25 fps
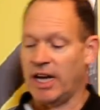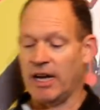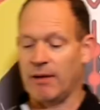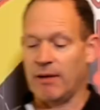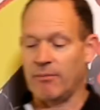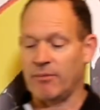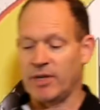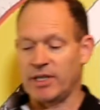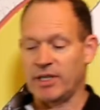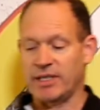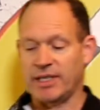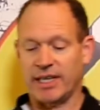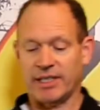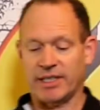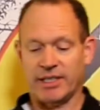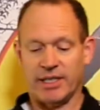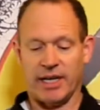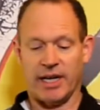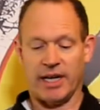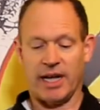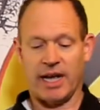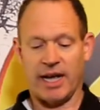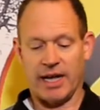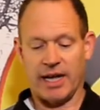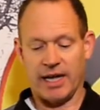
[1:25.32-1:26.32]
There's actually
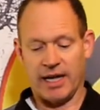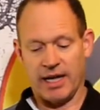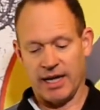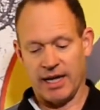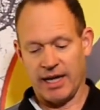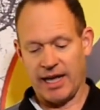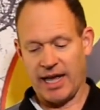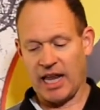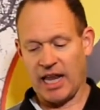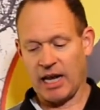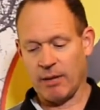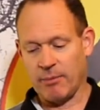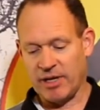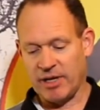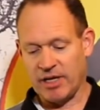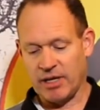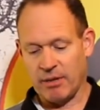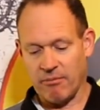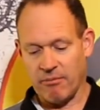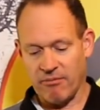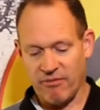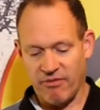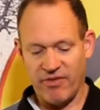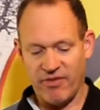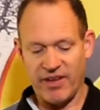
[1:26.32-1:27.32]
a
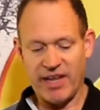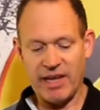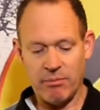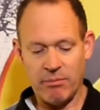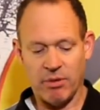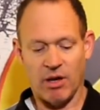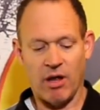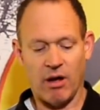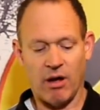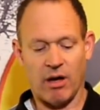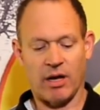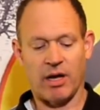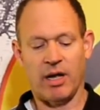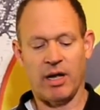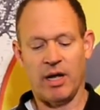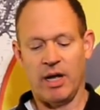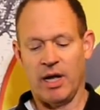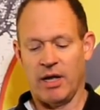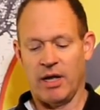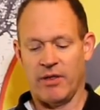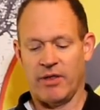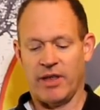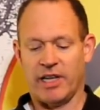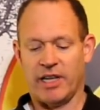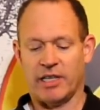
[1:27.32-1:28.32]
aluminium V-block
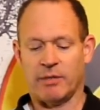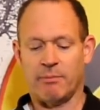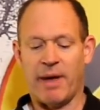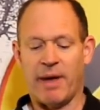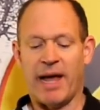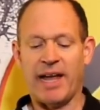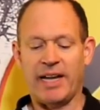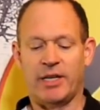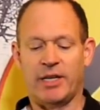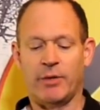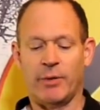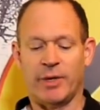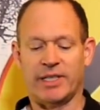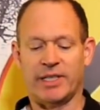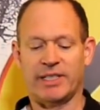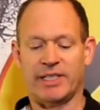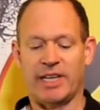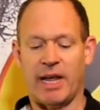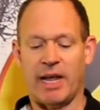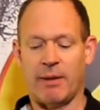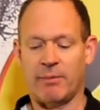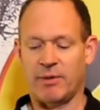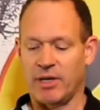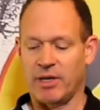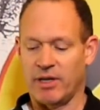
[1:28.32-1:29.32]
that it's made to
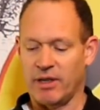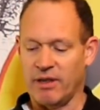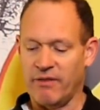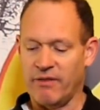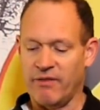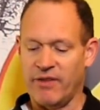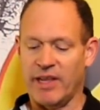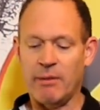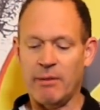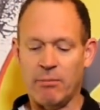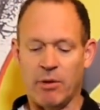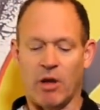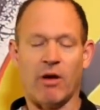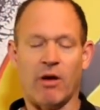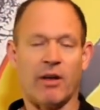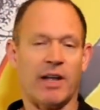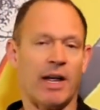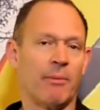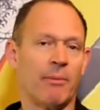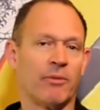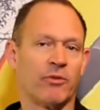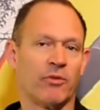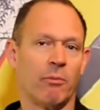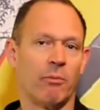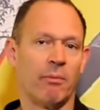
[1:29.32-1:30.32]
accept. The V-block
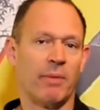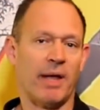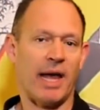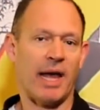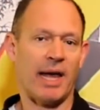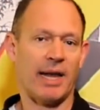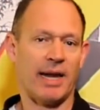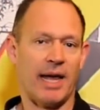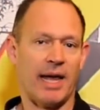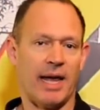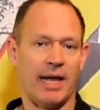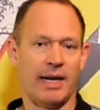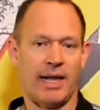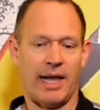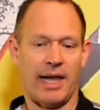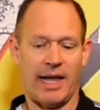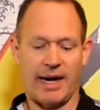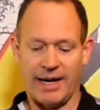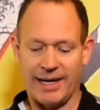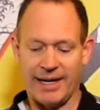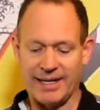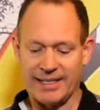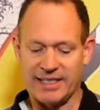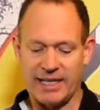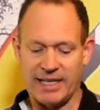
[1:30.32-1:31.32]
comes from Barnard and it
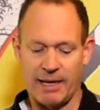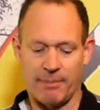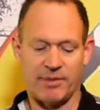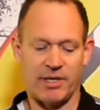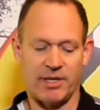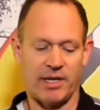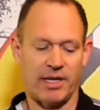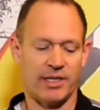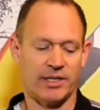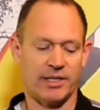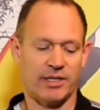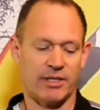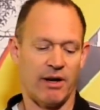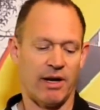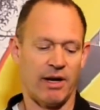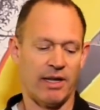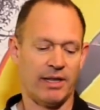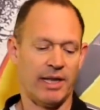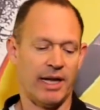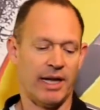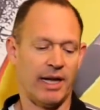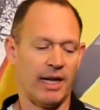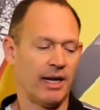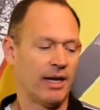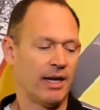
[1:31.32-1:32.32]
accepts it inside
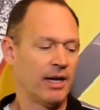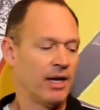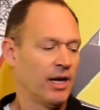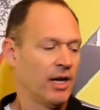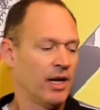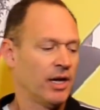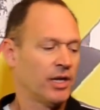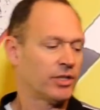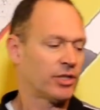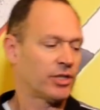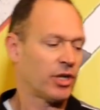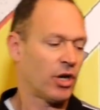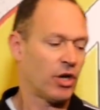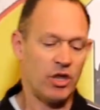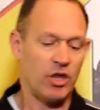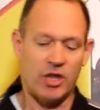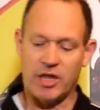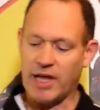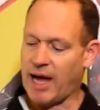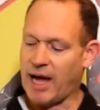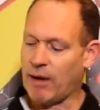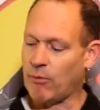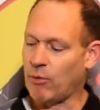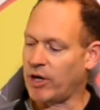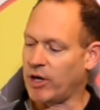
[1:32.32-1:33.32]
there. So
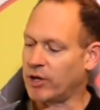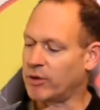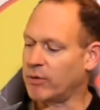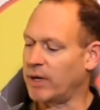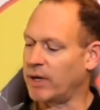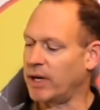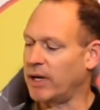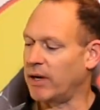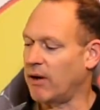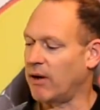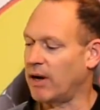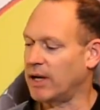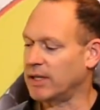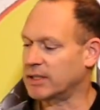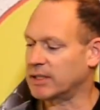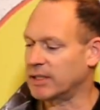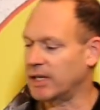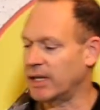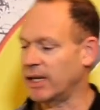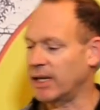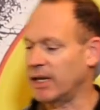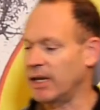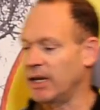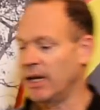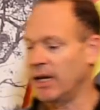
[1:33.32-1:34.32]
that works really
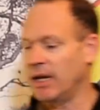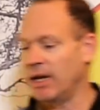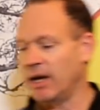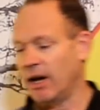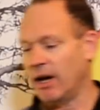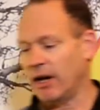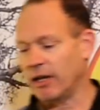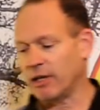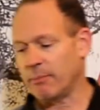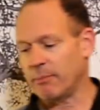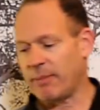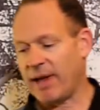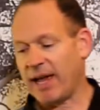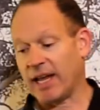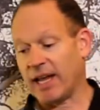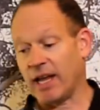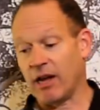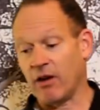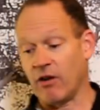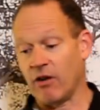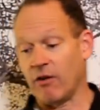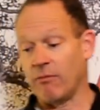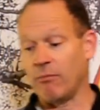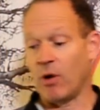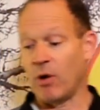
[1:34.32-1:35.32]
nicely. On the back
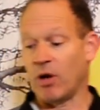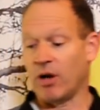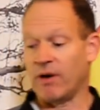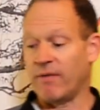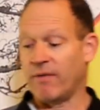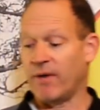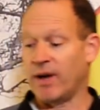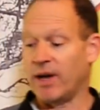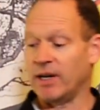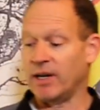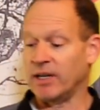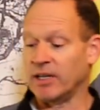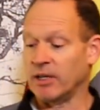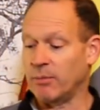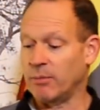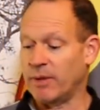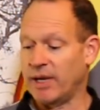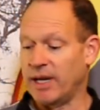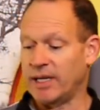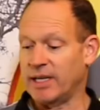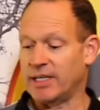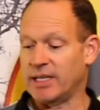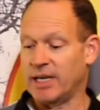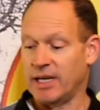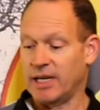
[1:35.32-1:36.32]
here, I've modified a little
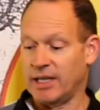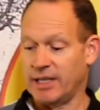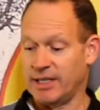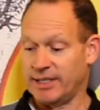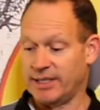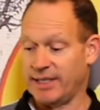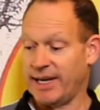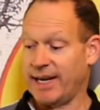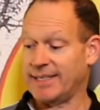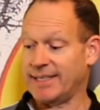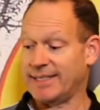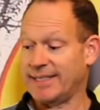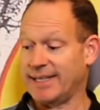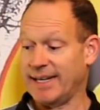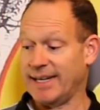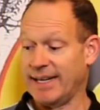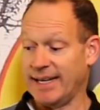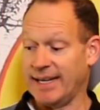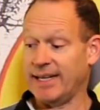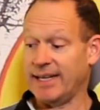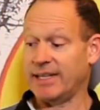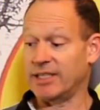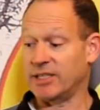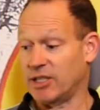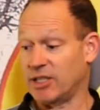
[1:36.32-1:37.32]
bit. The chassis
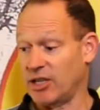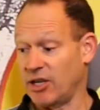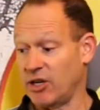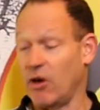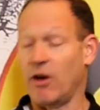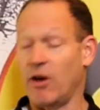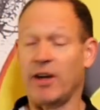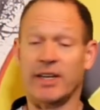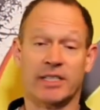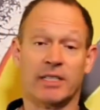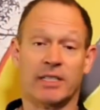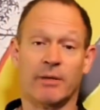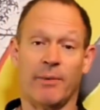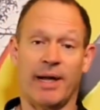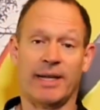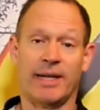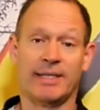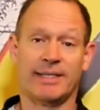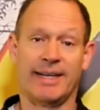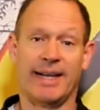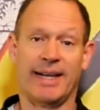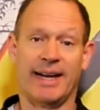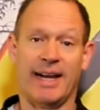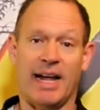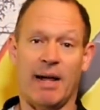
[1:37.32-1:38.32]
is nice the way it's
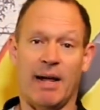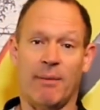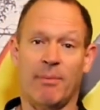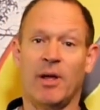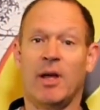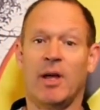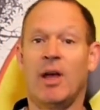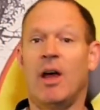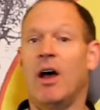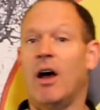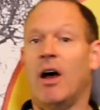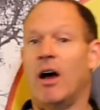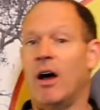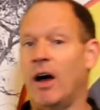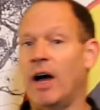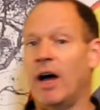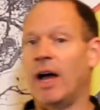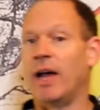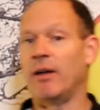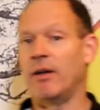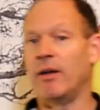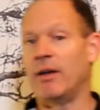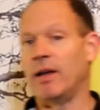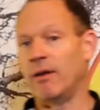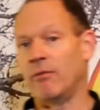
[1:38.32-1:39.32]
set up. I
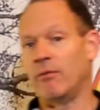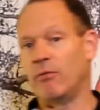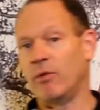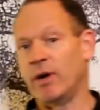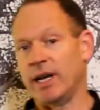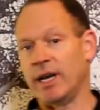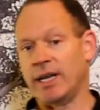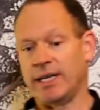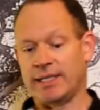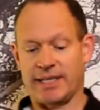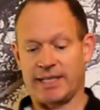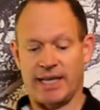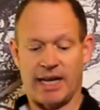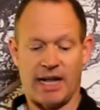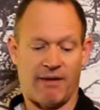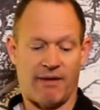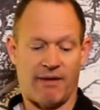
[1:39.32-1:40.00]
set